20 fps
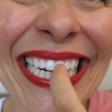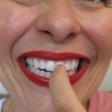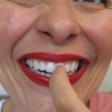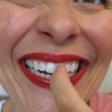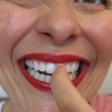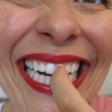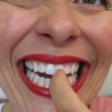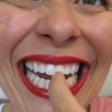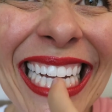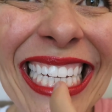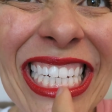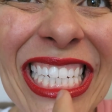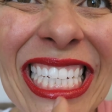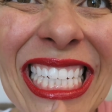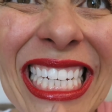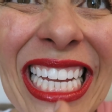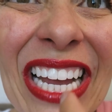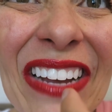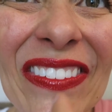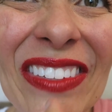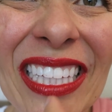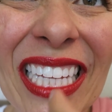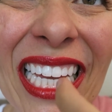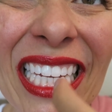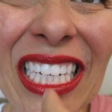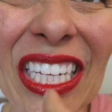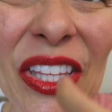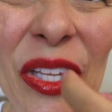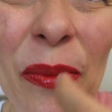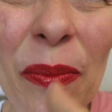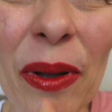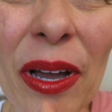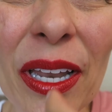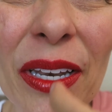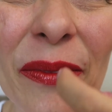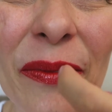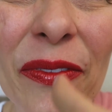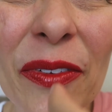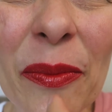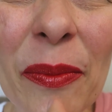where I should have a line on the
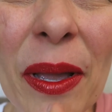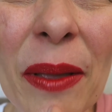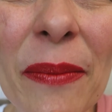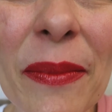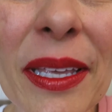bottom for my